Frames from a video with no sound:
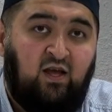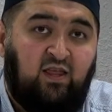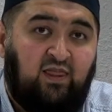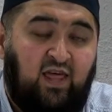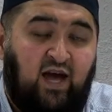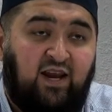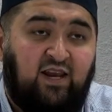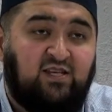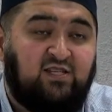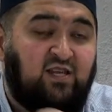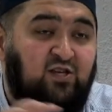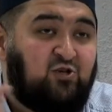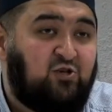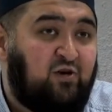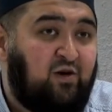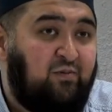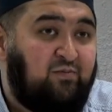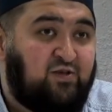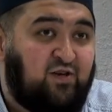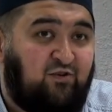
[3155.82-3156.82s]
That is in
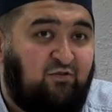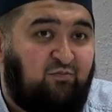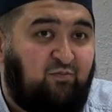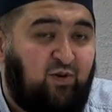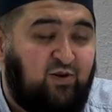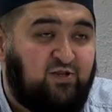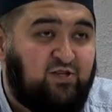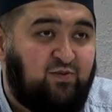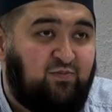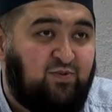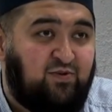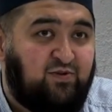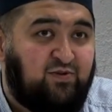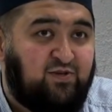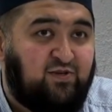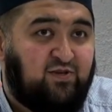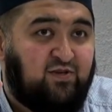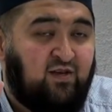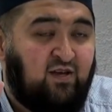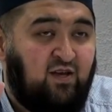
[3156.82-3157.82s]
terms of
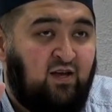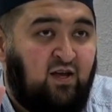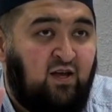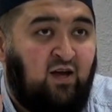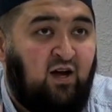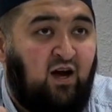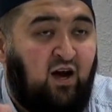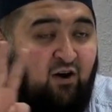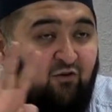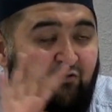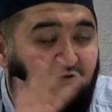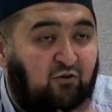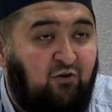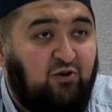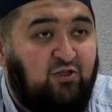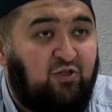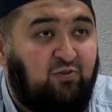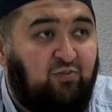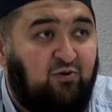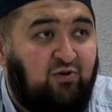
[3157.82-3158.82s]
principles. A
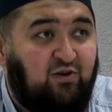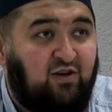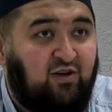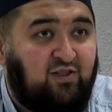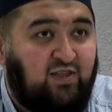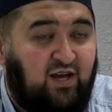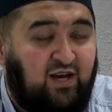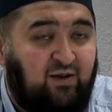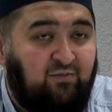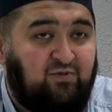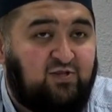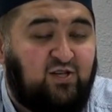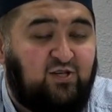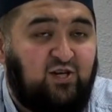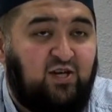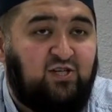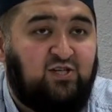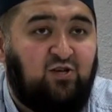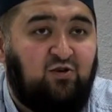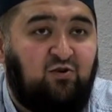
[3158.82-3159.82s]
fourth book that I'm
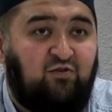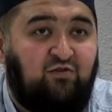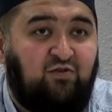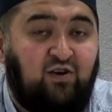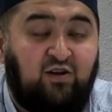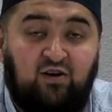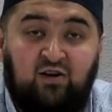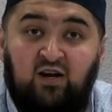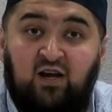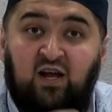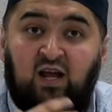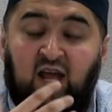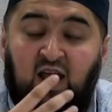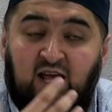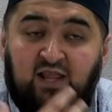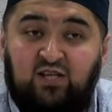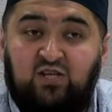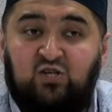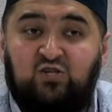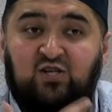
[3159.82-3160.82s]
suggesting over here,
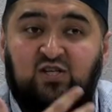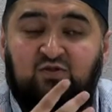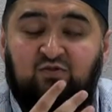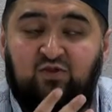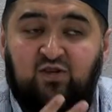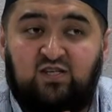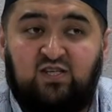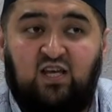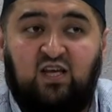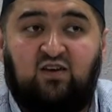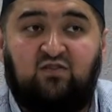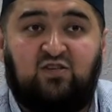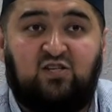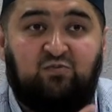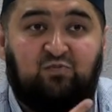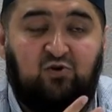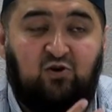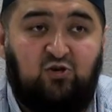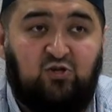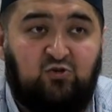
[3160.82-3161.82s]
and this is just for the sake of
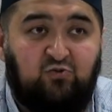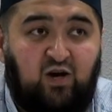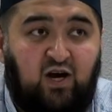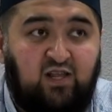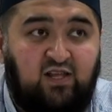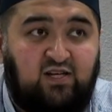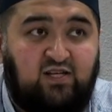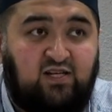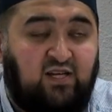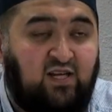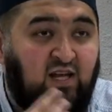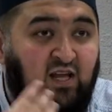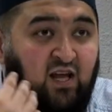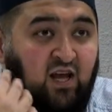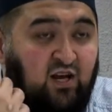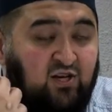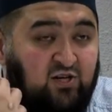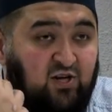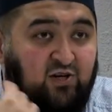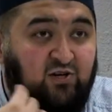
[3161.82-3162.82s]
spirituality,
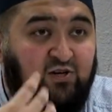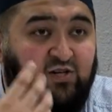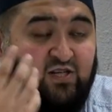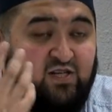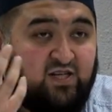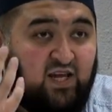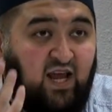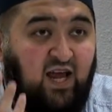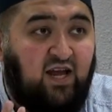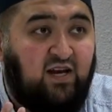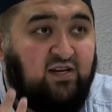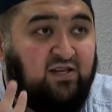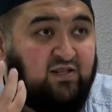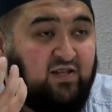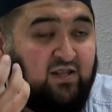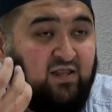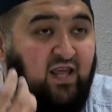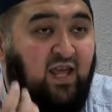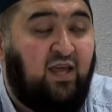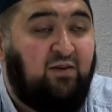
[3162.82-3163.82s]
to understand the
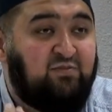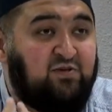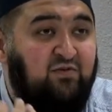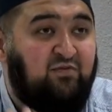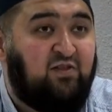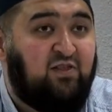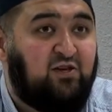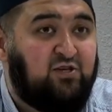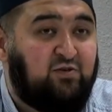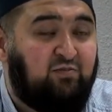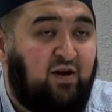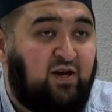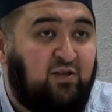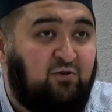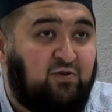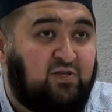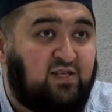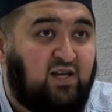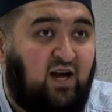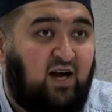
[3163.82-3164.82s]
names of Allah subhanahu
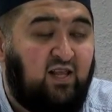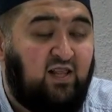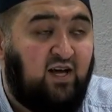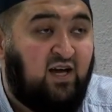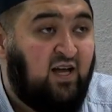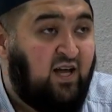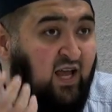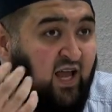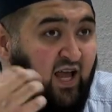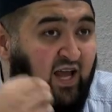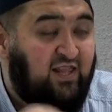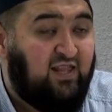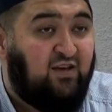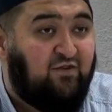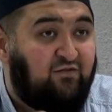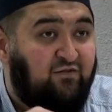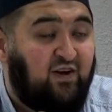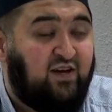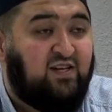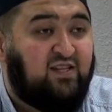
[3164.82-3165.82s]
wa ta'ala and the
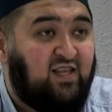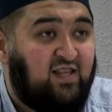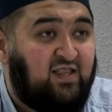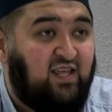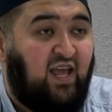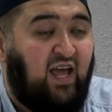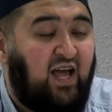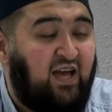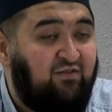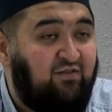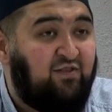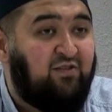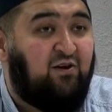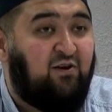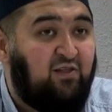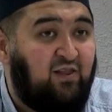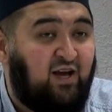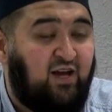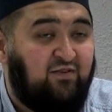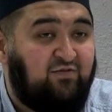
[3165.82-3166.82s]
effect that they have in
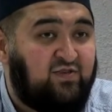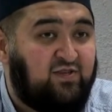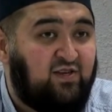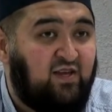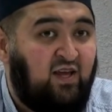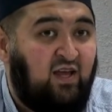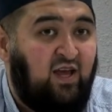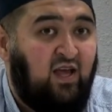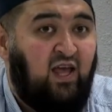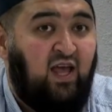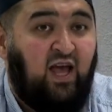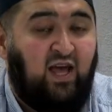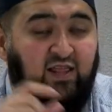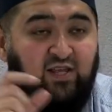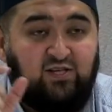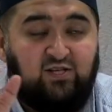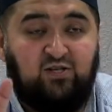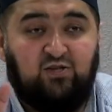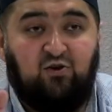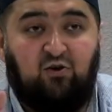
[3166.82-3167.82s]
our lives. And
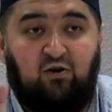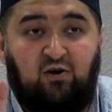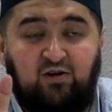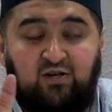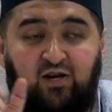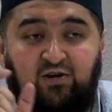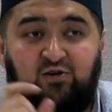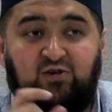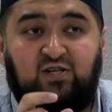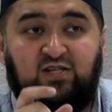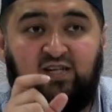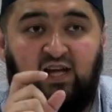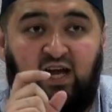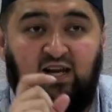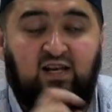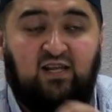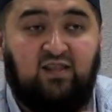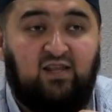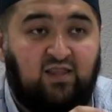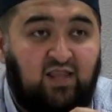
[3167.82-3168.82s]
this is called
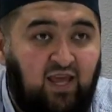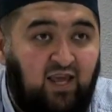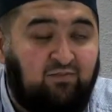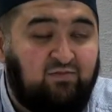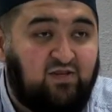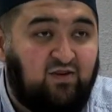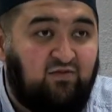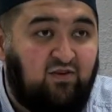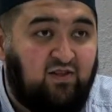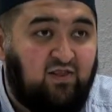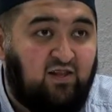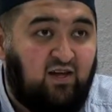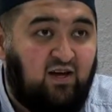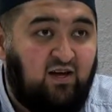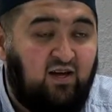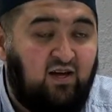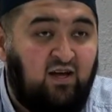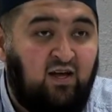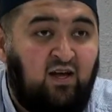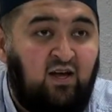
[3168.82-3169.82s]
Understanding the Names of
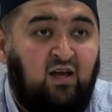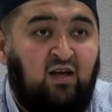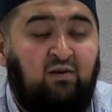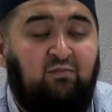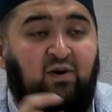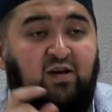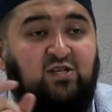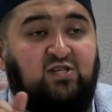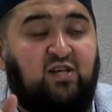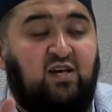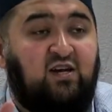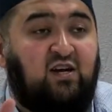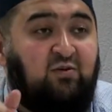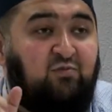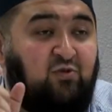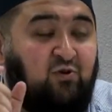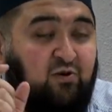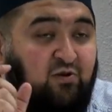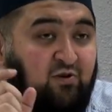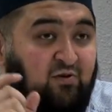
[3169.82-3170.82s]
Allah by Shaykh
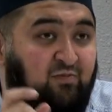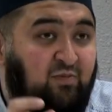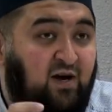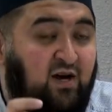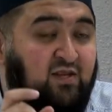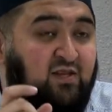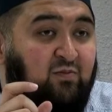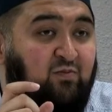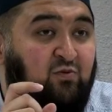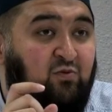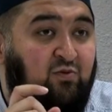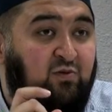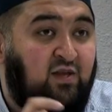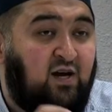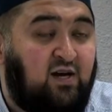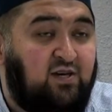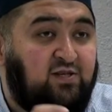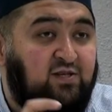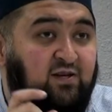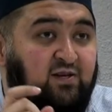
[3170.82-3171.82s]
Abdul Rahman ibn
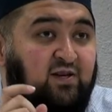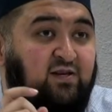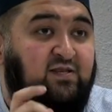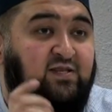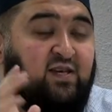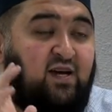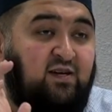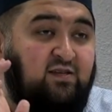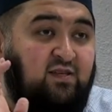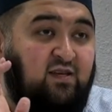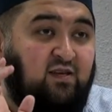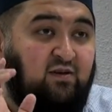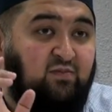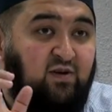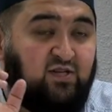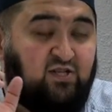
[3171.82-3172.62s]
Nasir al-Sa'di.